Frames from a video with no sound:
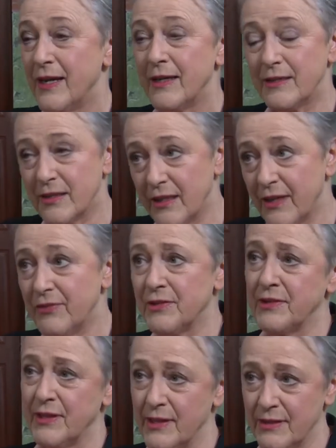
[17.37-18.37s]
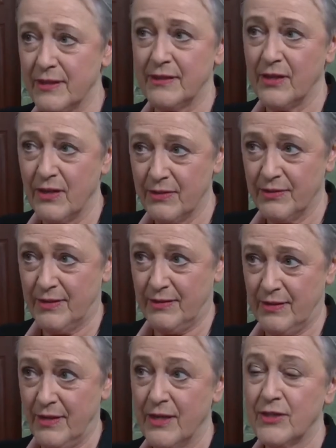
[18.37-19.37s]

it's never an easy task